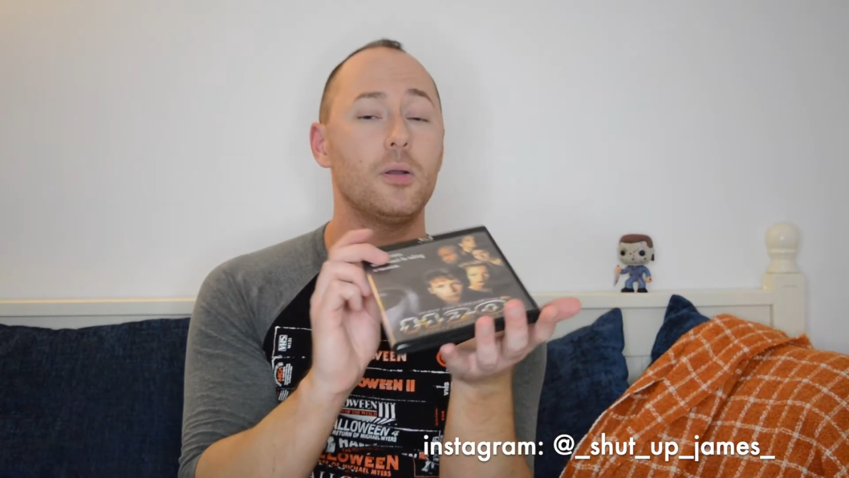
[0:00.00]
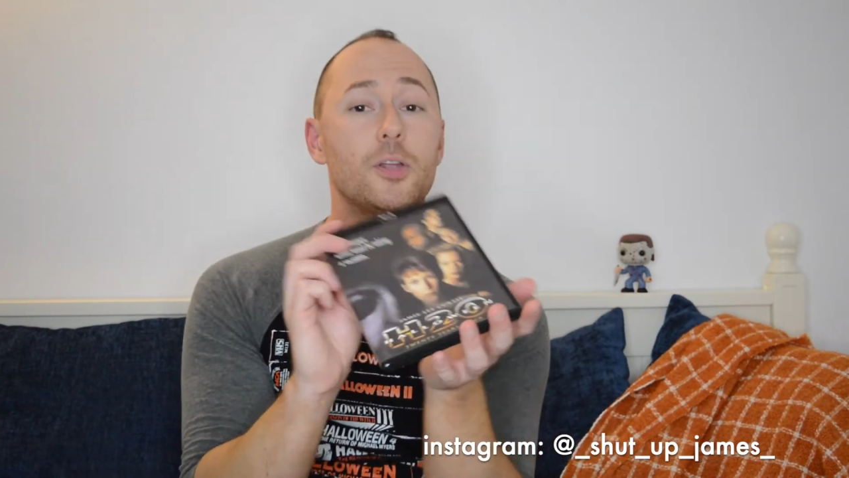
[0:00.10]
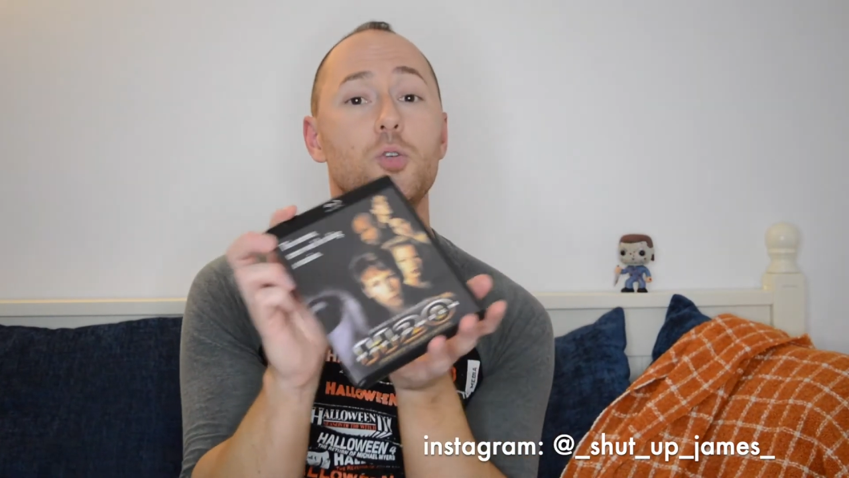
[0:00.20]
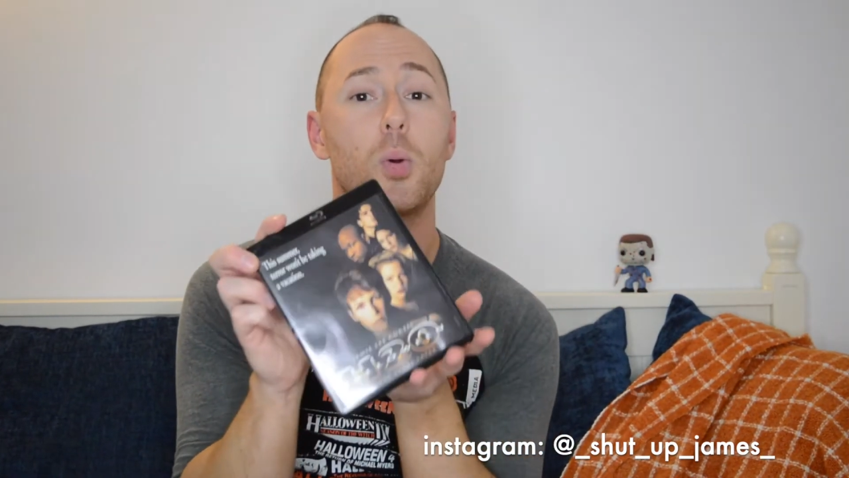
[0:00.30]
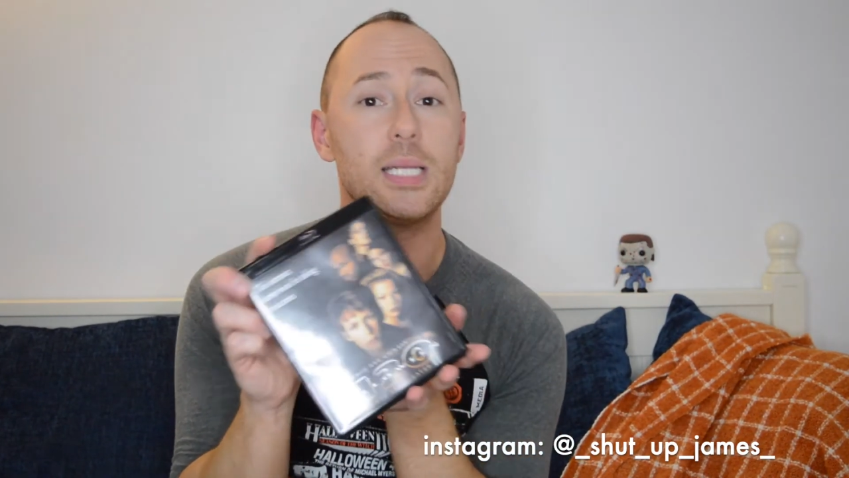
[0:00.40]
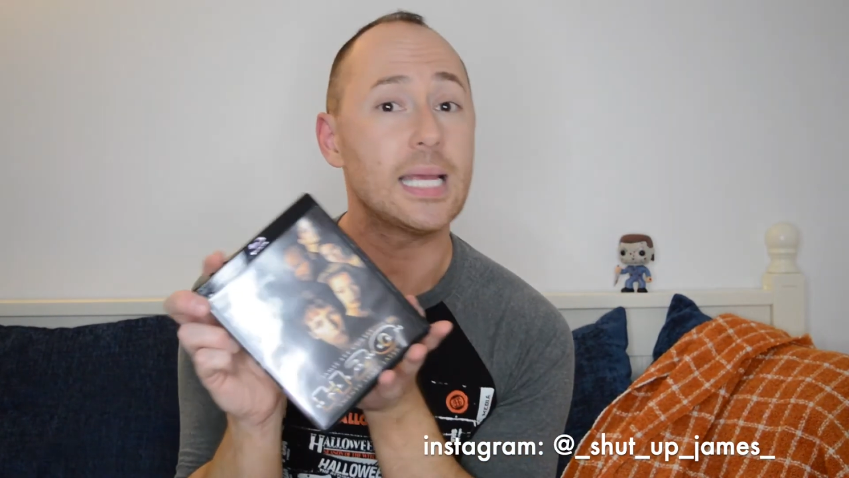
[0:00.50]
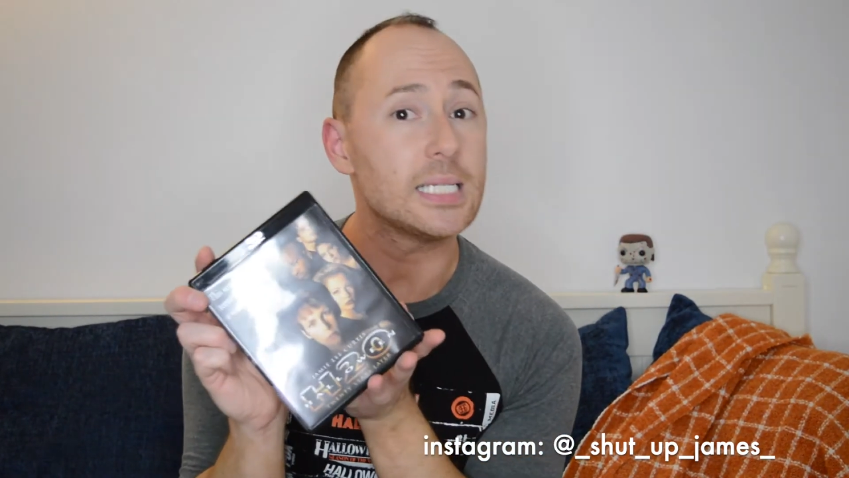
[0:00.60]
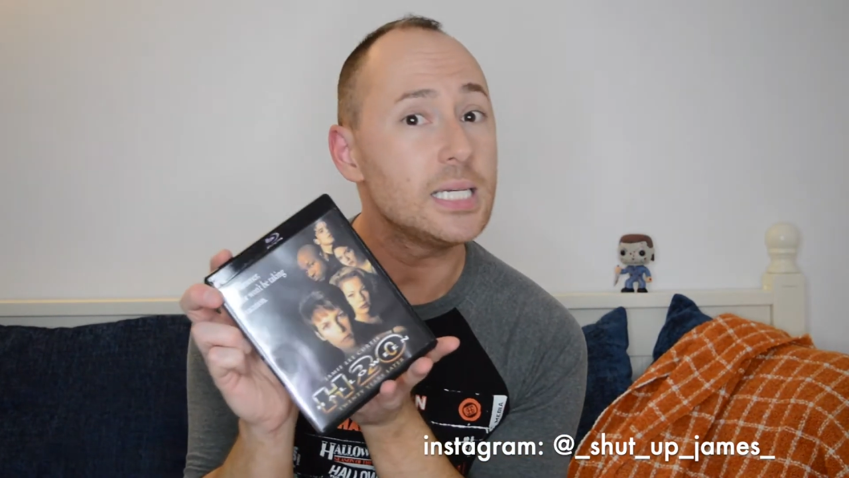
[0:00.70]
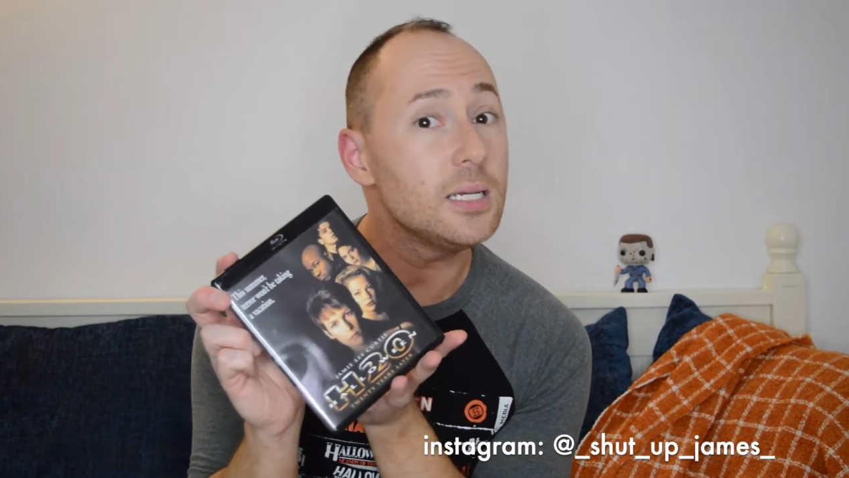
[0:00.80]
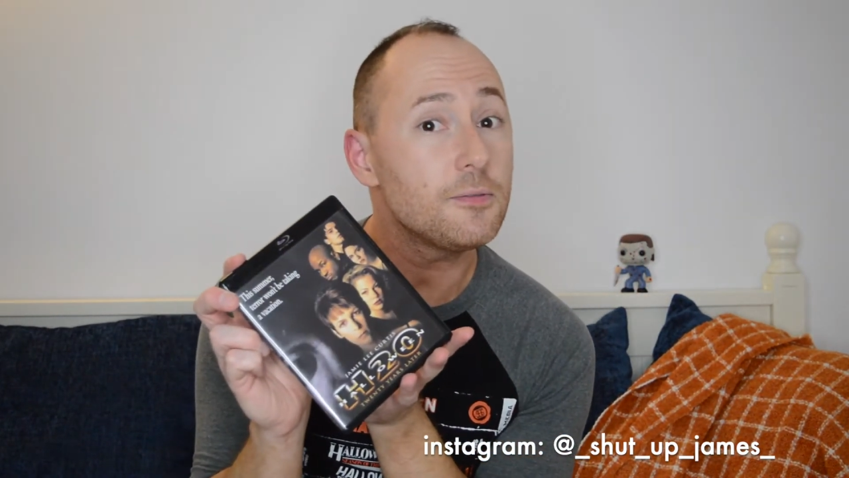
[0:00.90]
the
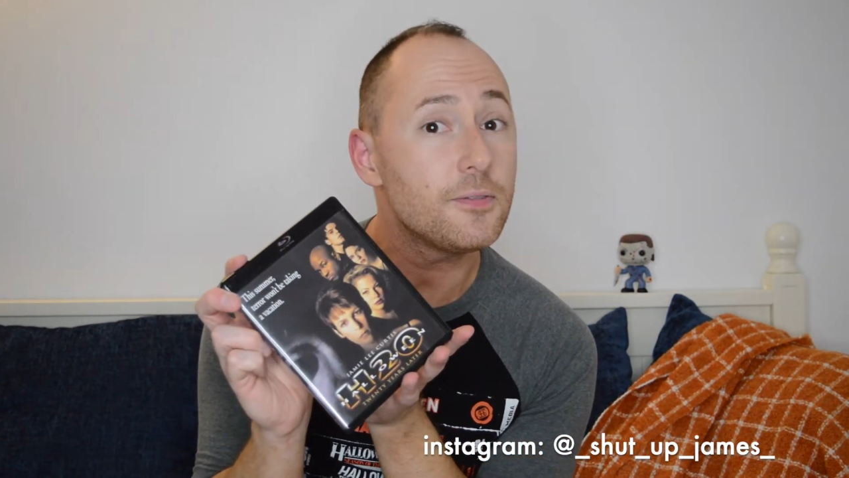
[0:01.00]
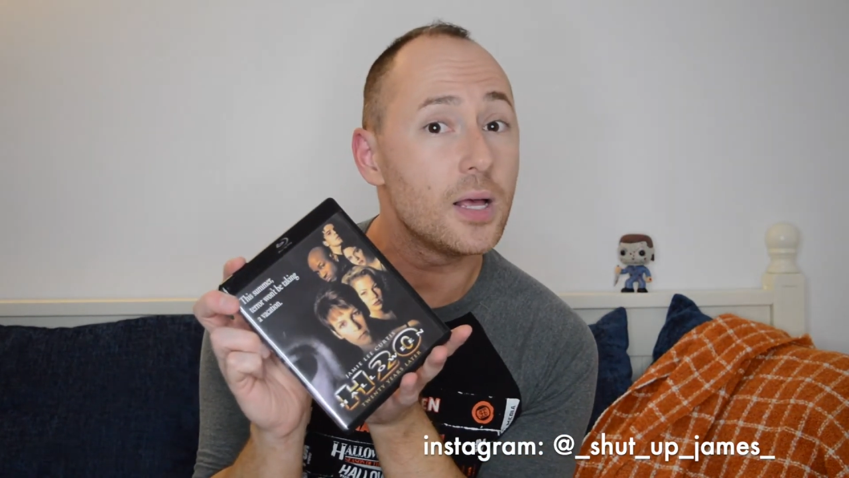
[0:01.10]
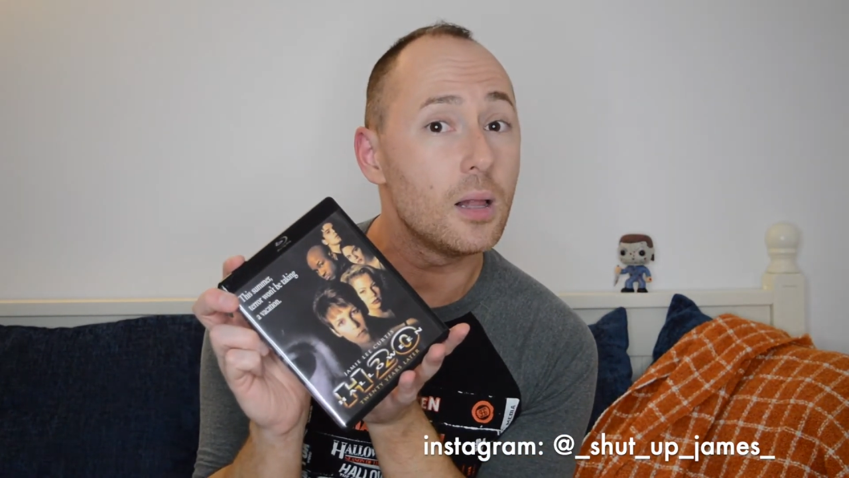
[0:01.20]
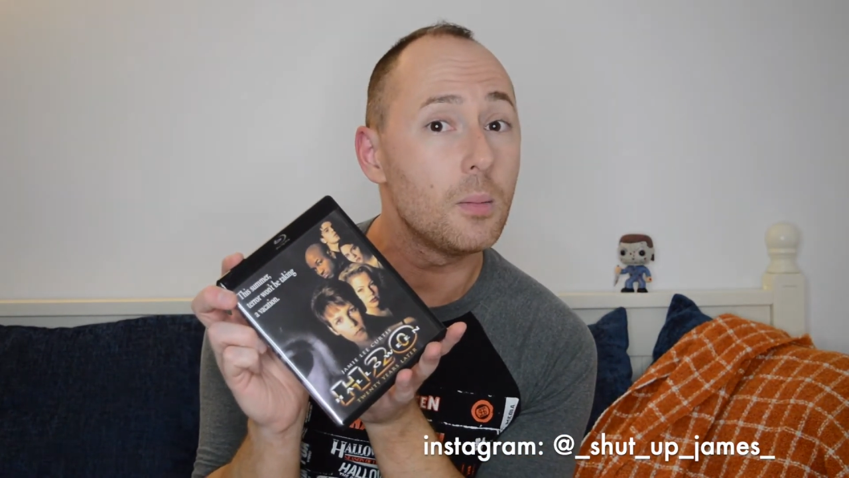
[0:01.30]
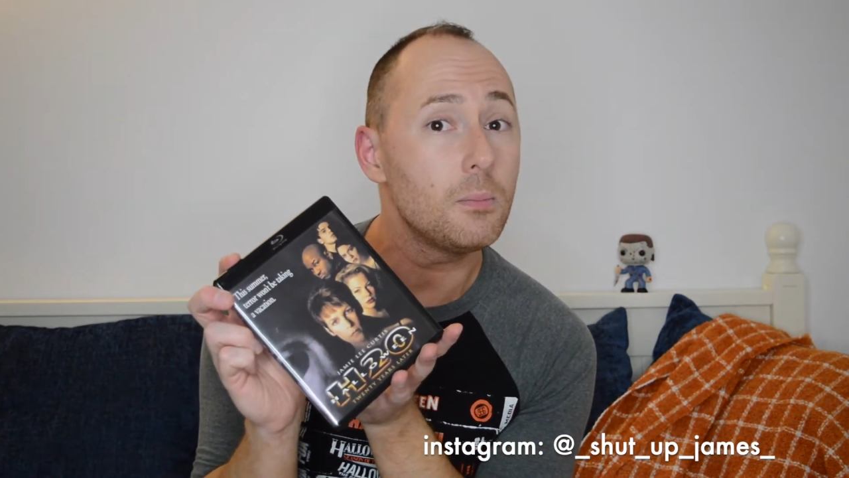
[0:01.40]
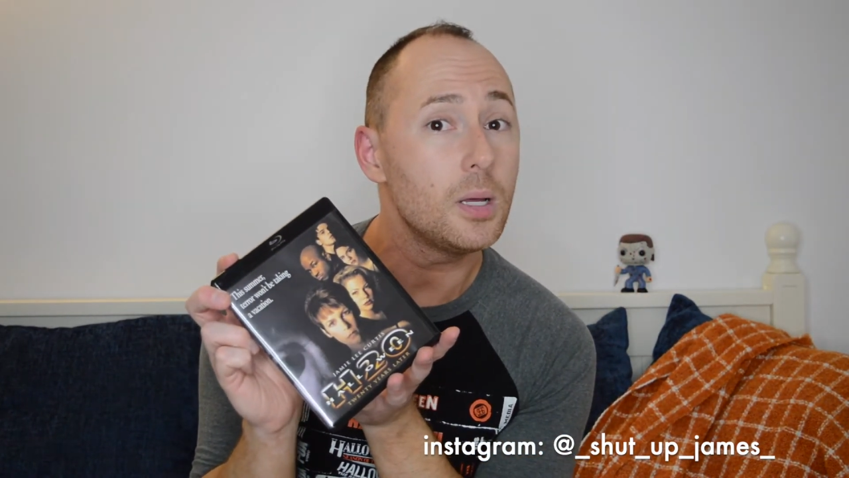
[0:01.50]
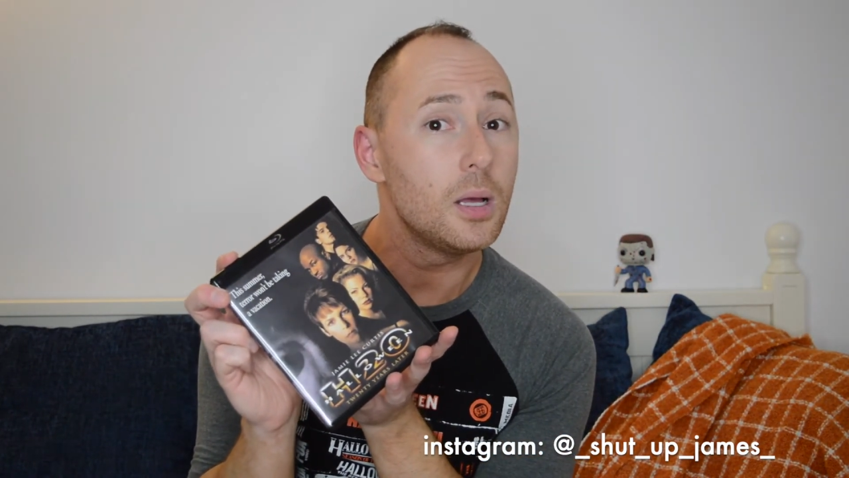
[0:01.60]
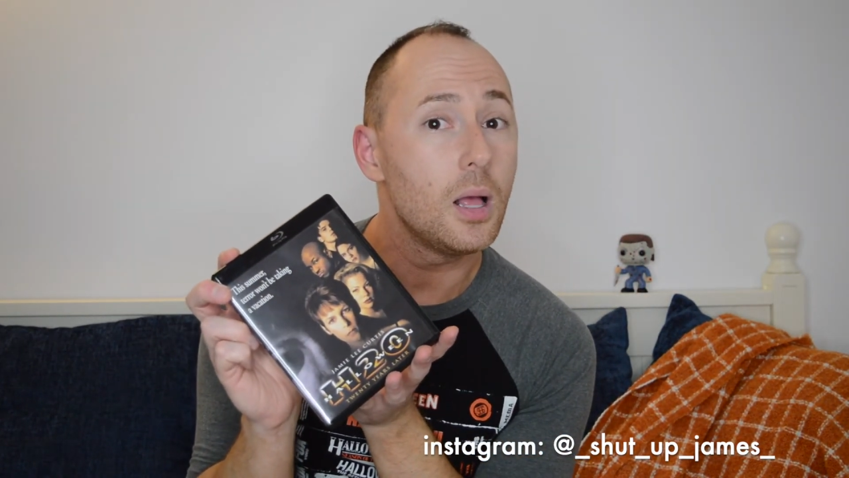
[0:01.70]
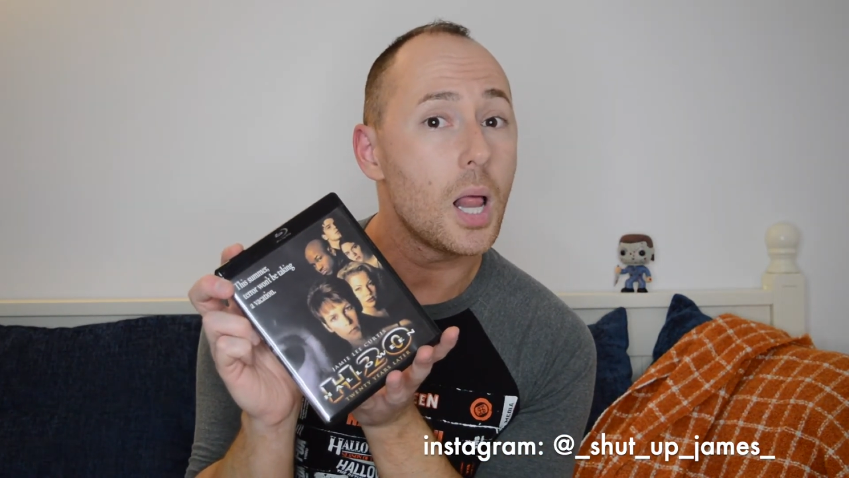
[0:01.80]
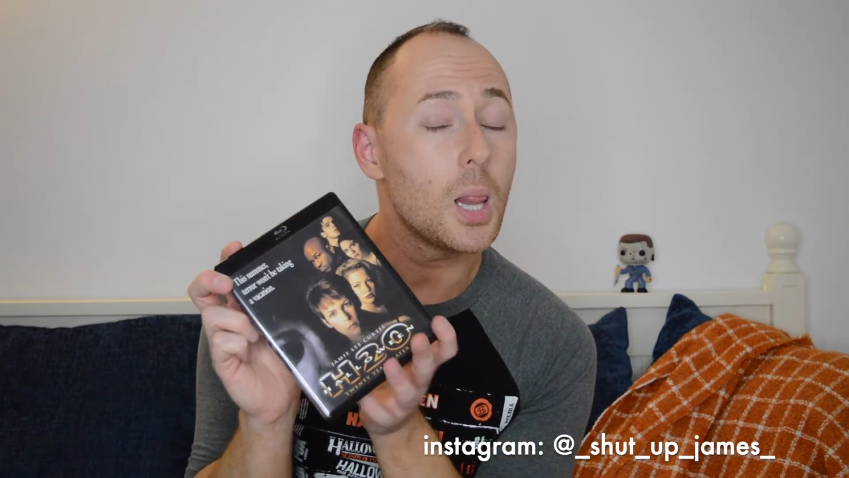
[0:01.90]
2018 film?
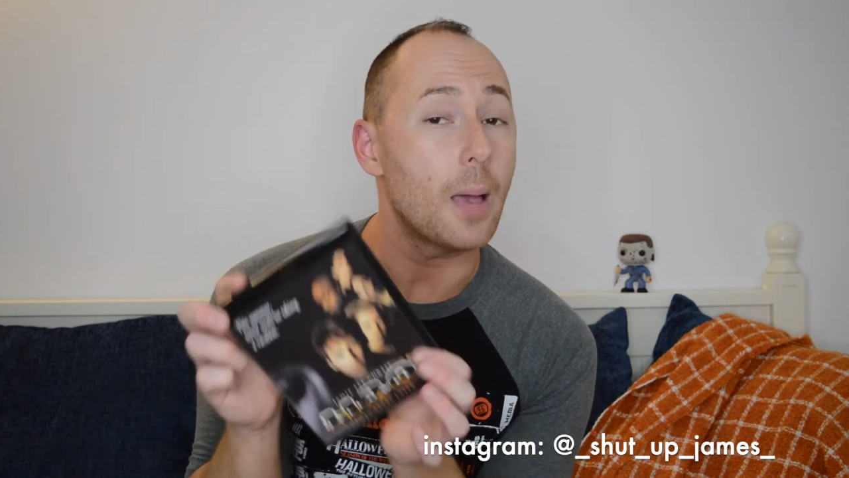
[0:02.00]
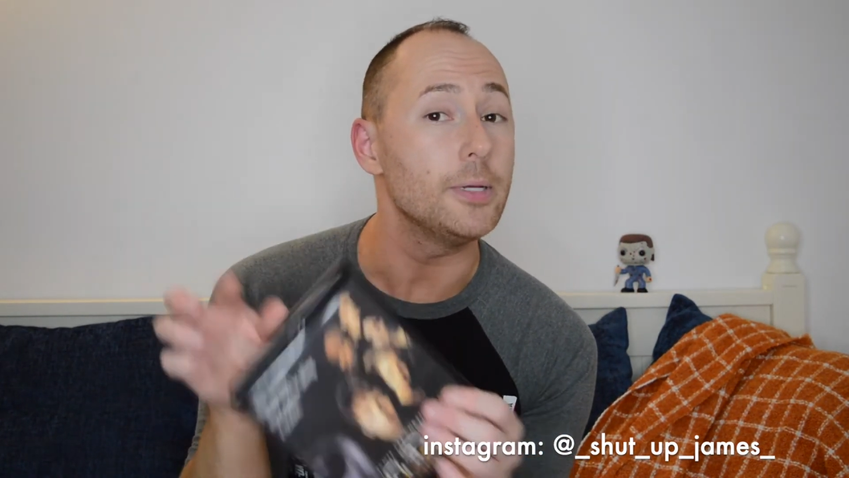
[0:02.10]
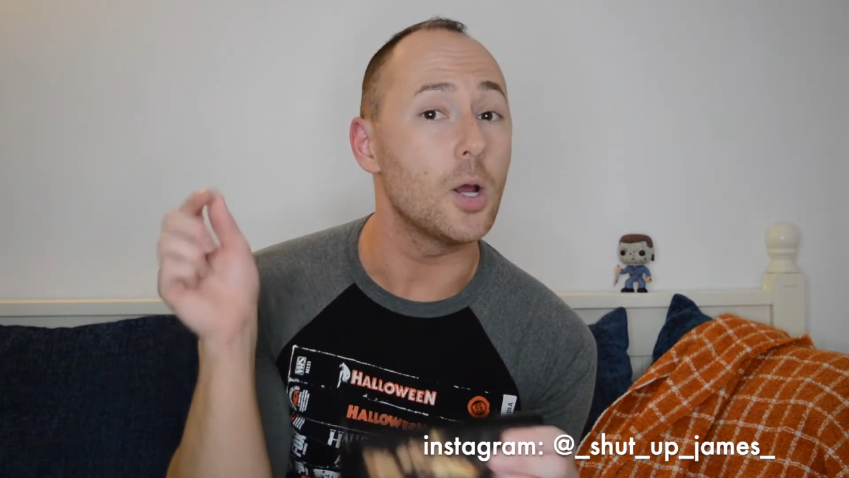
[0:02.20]
Let me